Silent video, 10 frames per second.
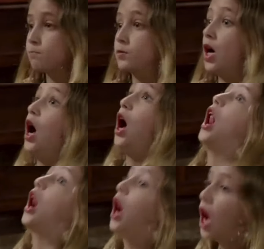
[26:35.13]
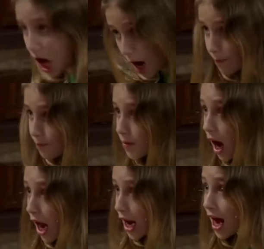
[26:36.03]
Uh,
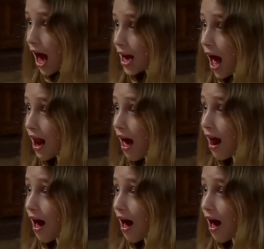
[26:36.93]
la la la la la